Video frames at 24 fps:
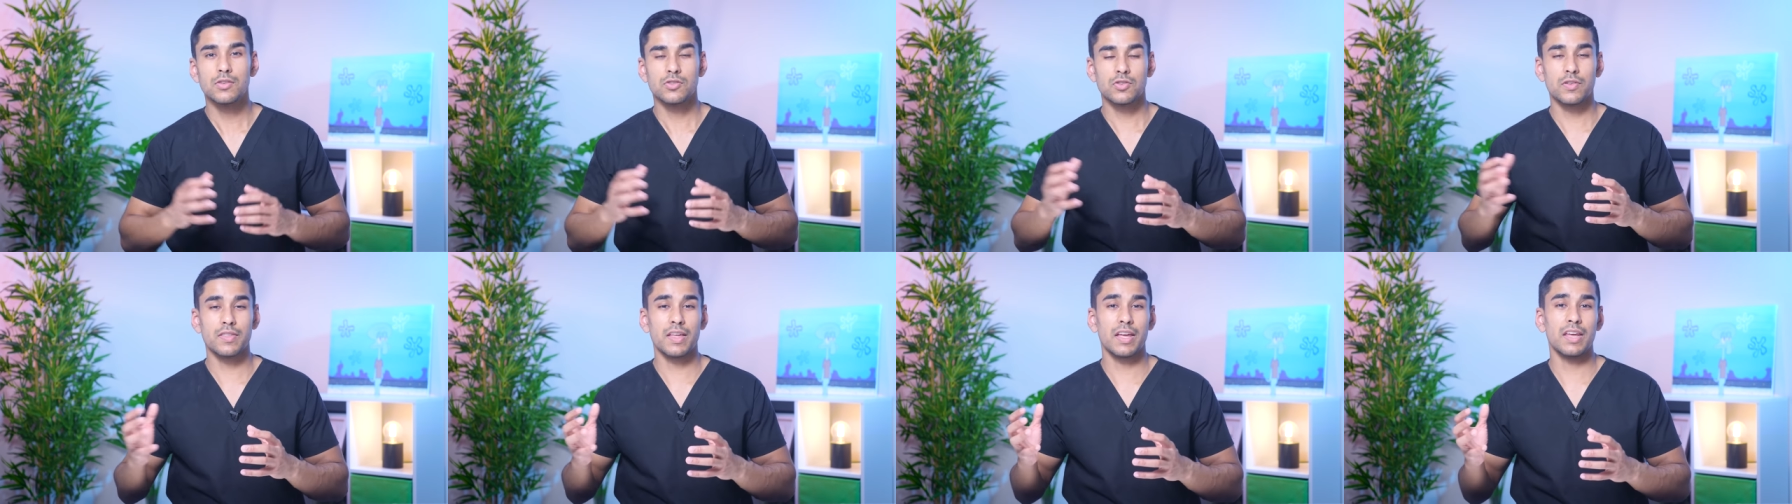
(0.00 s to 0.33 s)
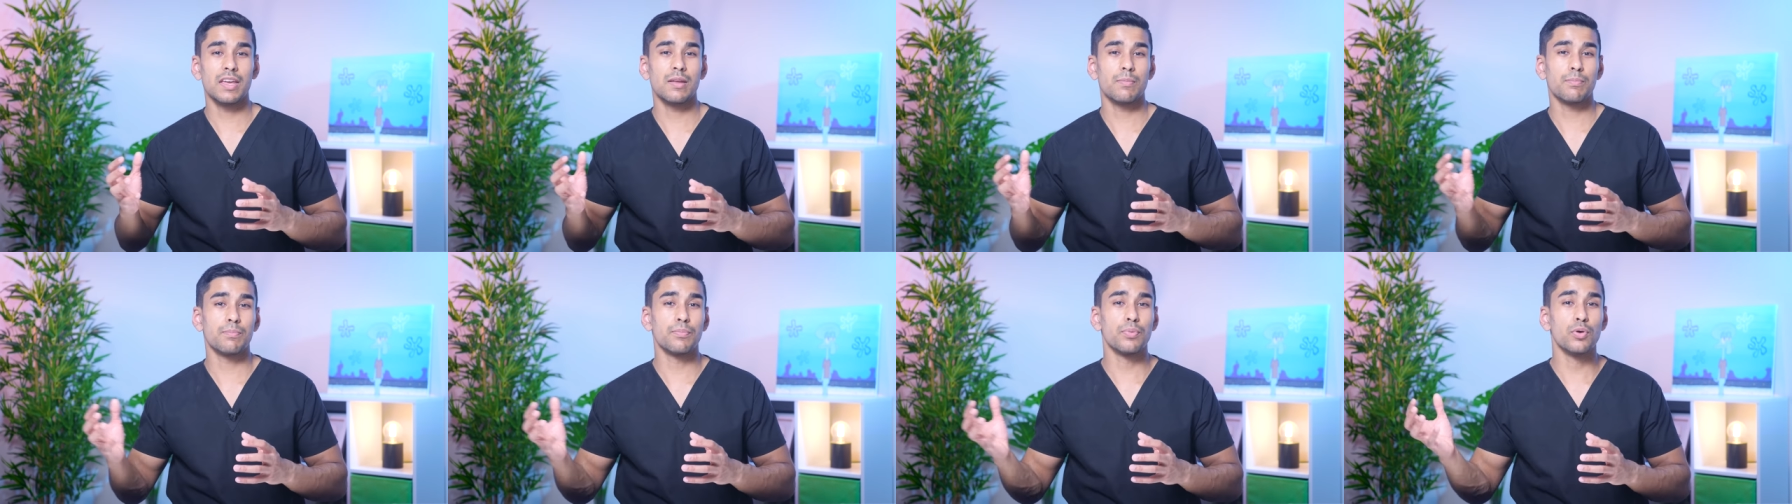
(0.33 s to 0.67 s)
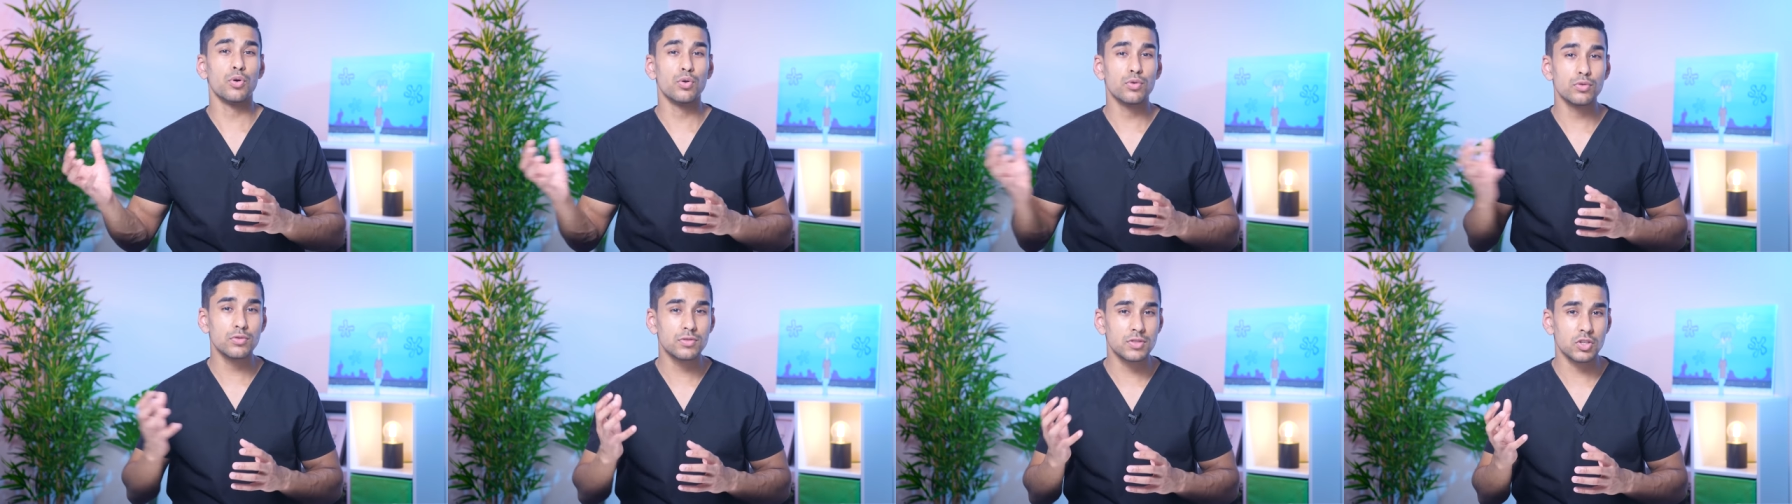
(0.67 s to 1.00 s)
so that it
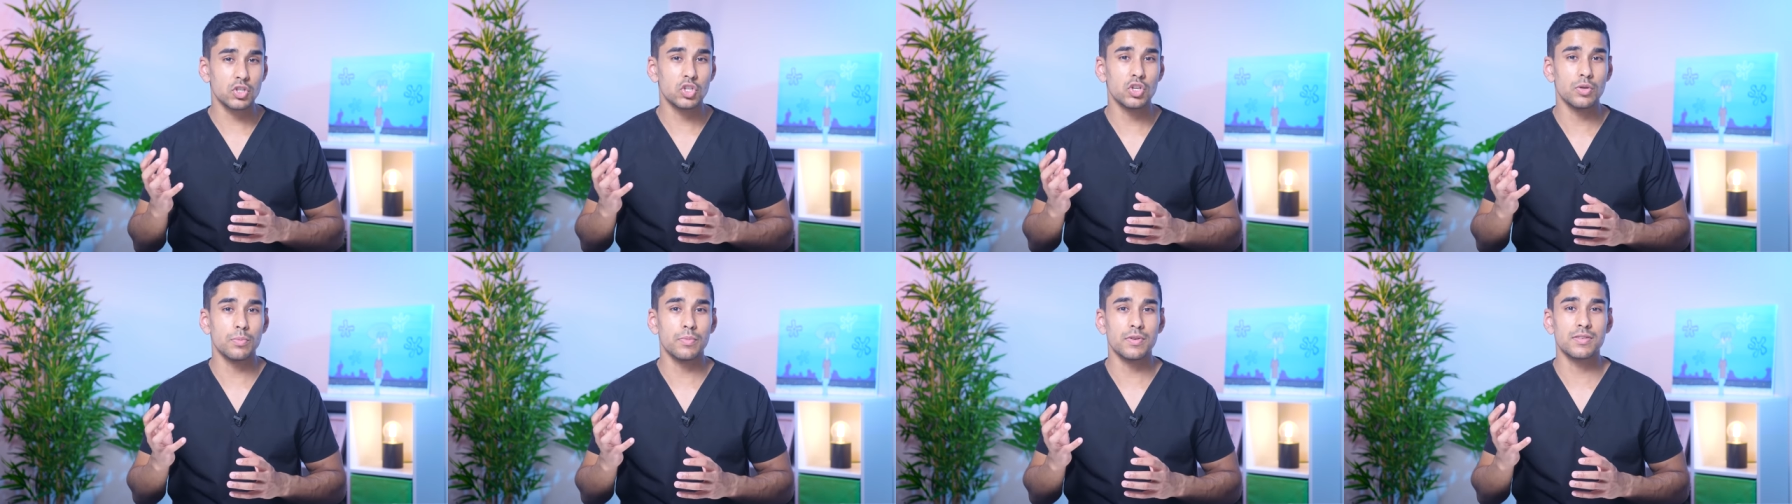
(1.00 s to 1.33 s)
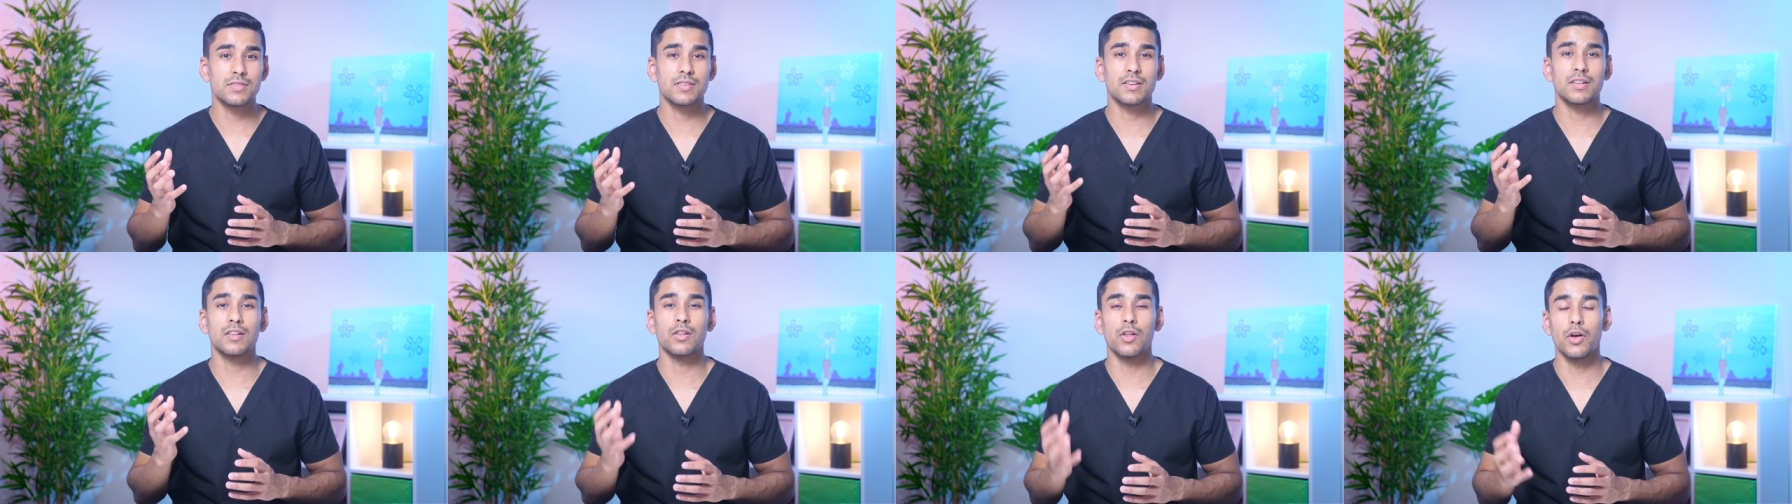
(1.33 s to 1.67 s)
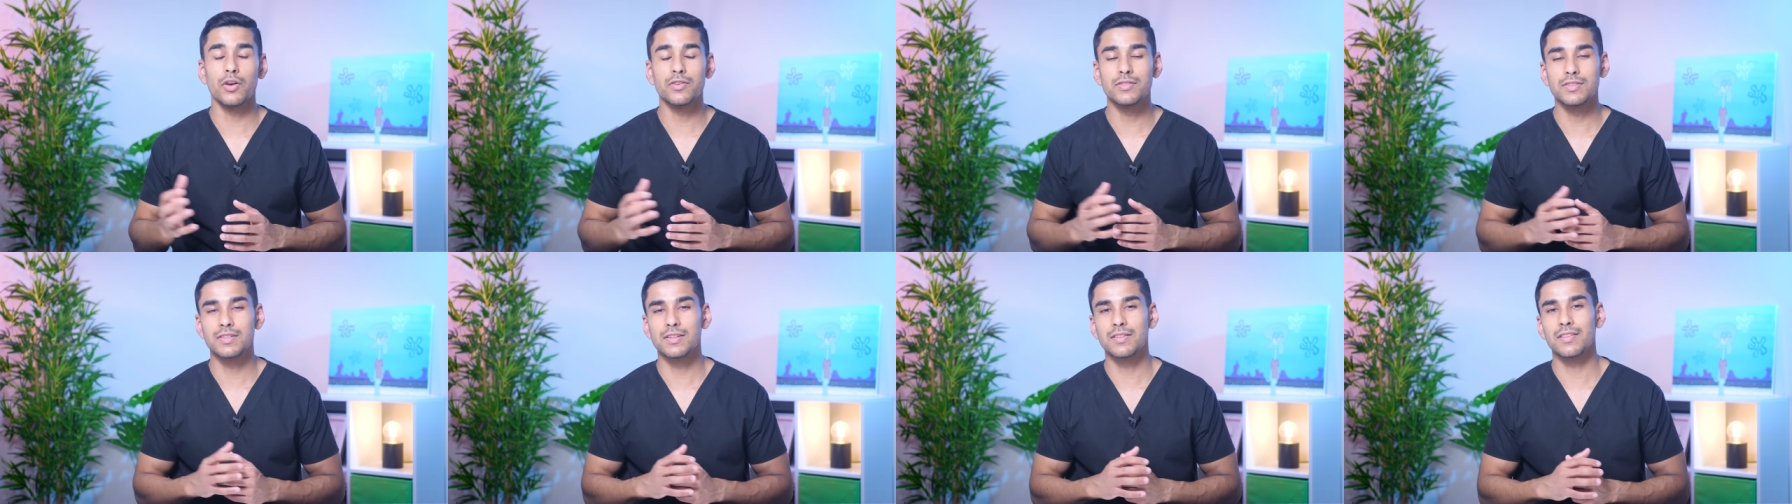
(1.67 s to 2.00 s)
pulls the humerus
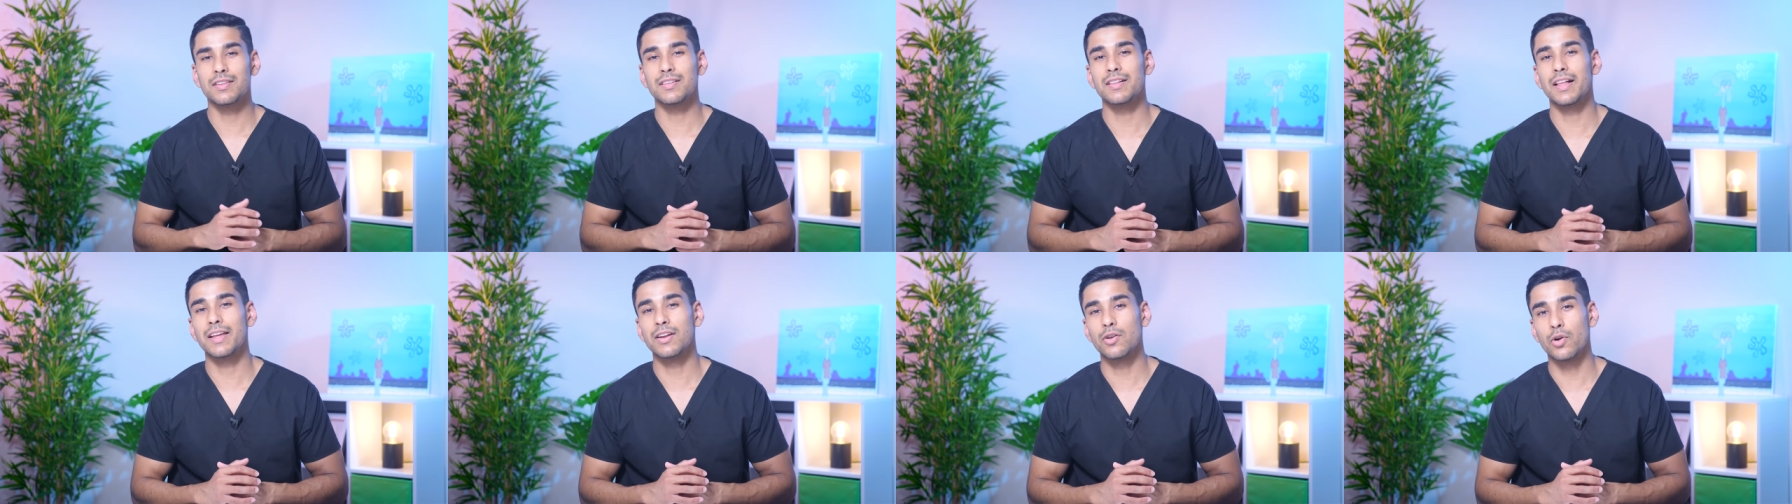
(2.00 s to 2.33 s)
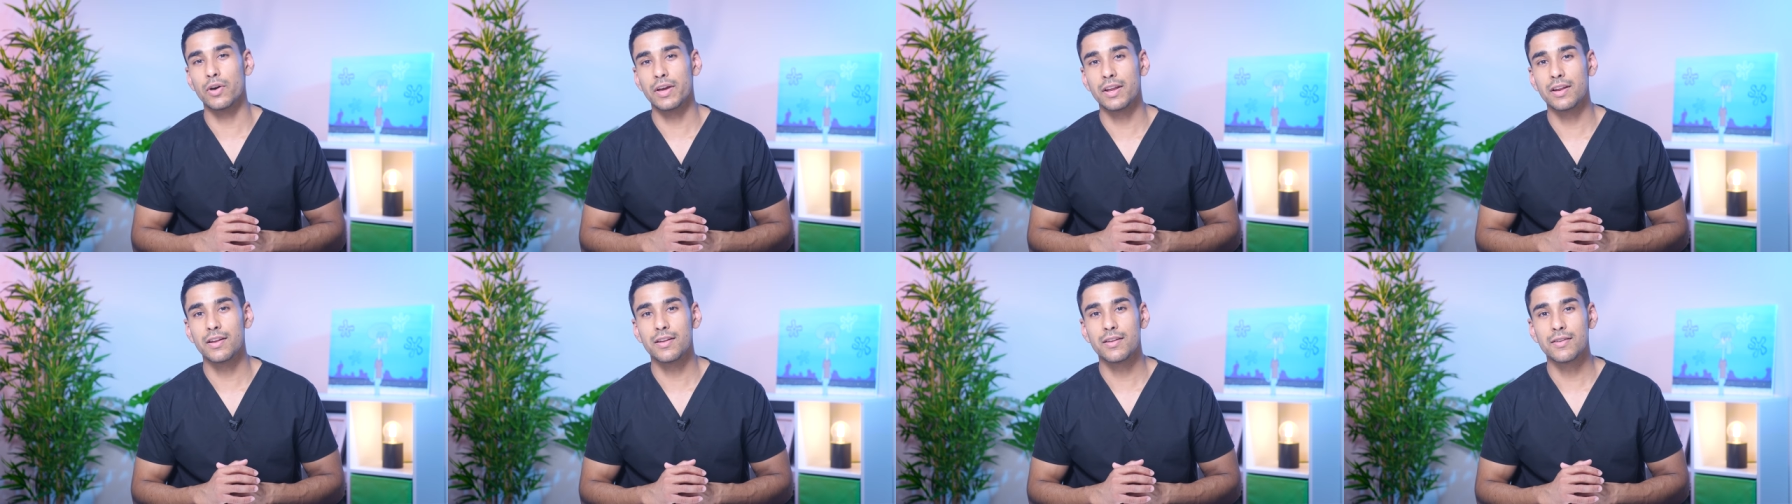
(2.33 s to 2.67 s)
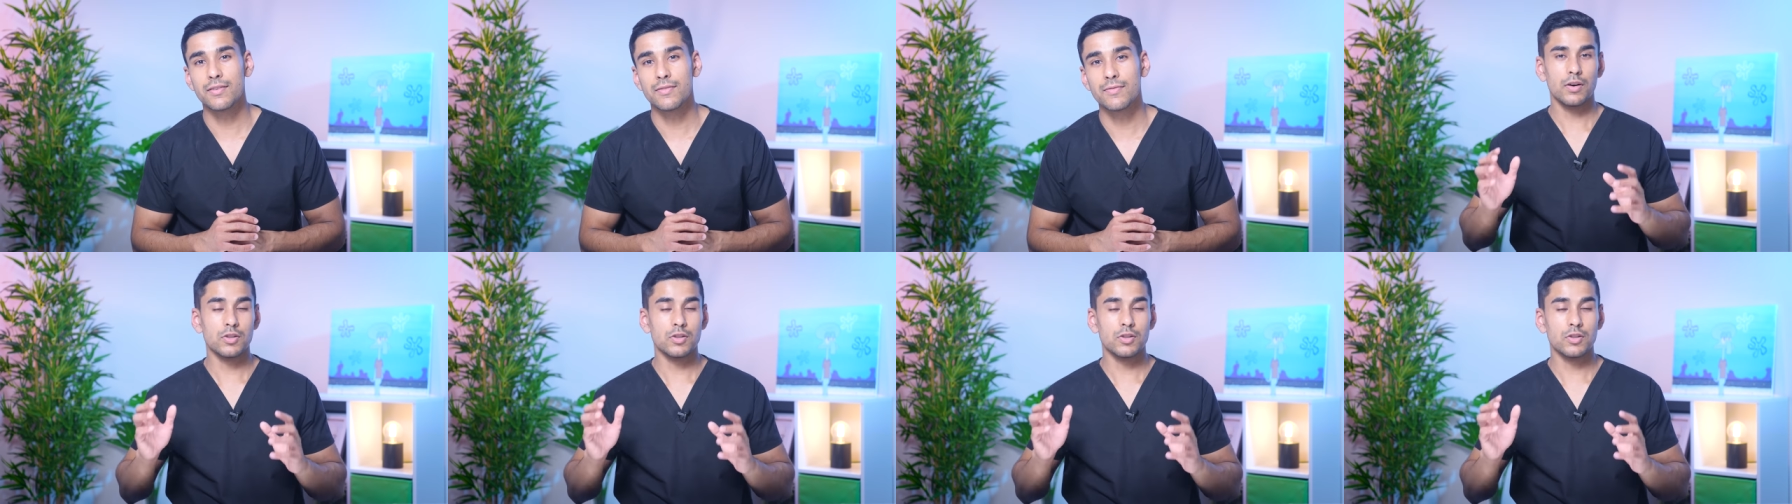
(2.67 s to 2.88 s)
closer to the glenoid.